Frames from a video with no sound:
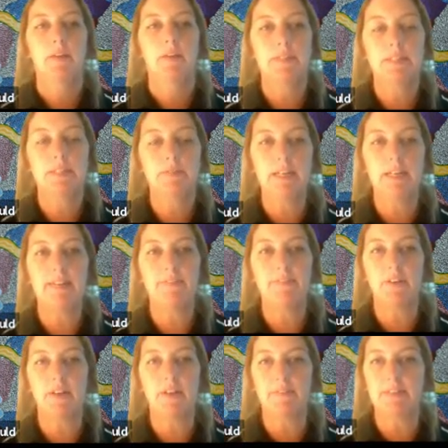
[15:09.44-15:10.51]
it was a
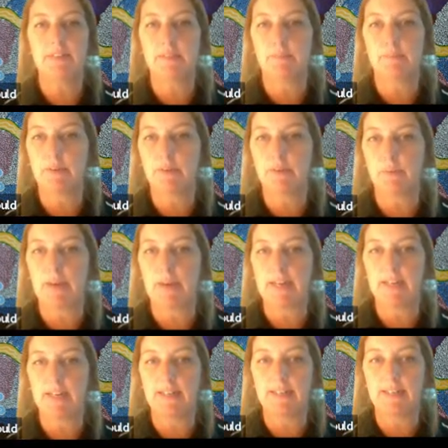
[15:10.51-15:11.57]
relief not having to build a
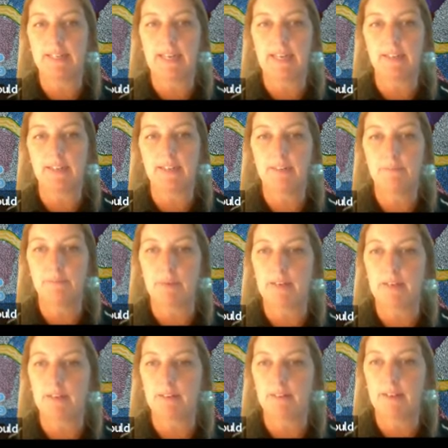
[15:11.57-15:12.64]
wetland again.
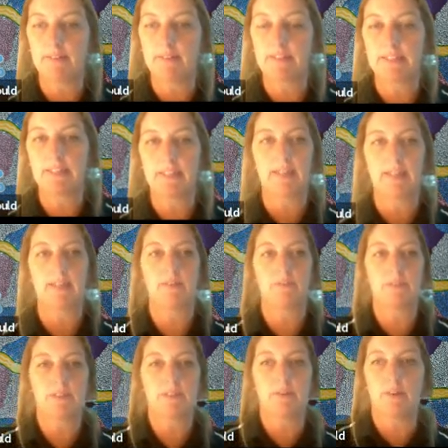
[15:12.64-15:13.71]
But having said that, it
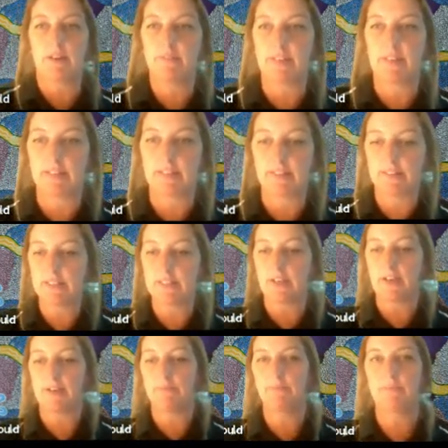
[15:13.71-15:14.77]
was quite fun at the
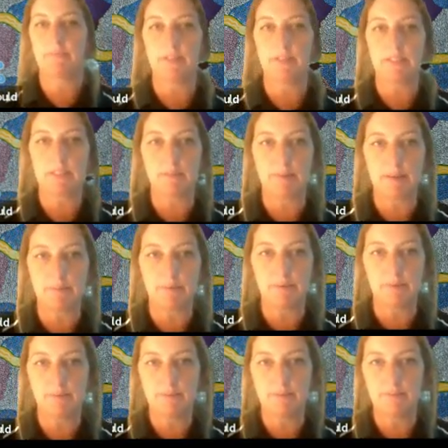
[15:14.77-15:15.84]
time. Lots of
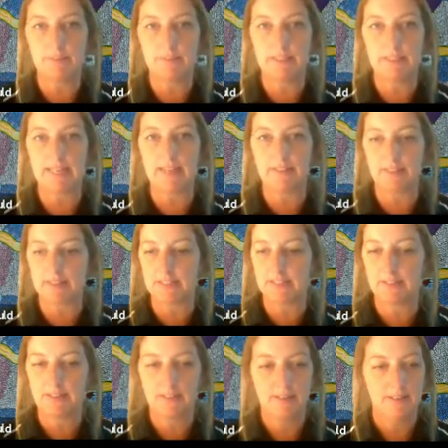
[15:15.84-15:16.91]
people together
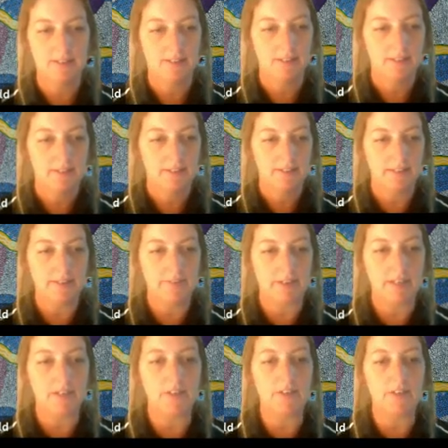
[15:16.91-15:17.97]

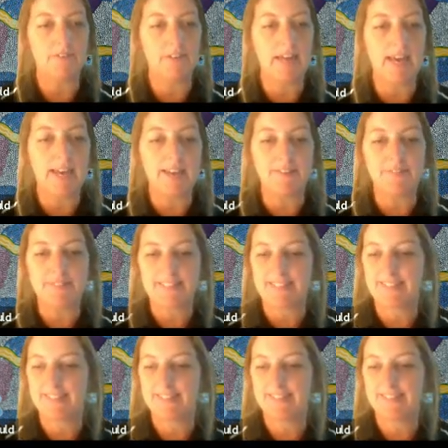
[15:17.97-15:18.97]
having a lot of laughs.